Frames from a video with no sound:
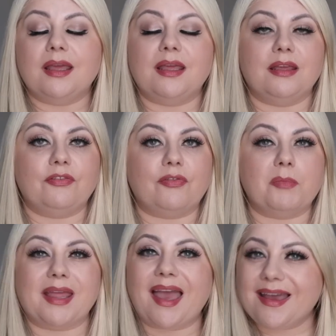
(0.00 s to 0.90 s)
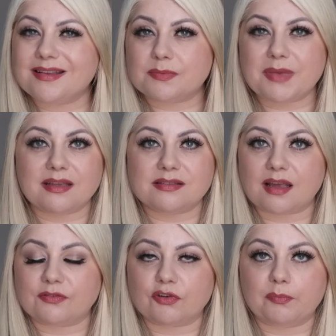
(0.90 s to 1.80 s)
If my hair's a mess
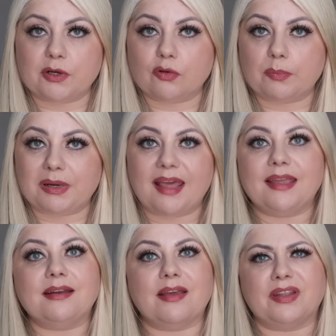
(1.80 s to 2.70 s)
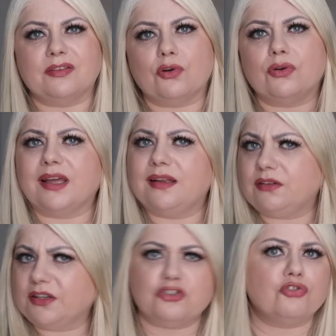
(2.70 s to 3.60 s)
after I've been on the plane and then I've got to get
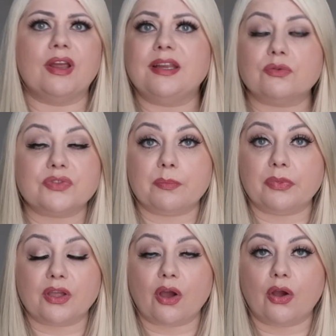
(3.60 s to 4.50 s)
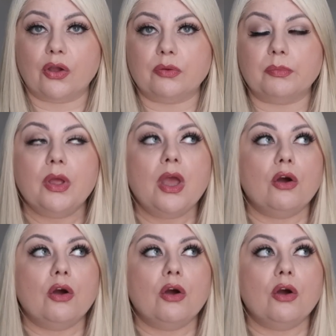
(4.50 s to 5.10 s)
like a train or something home,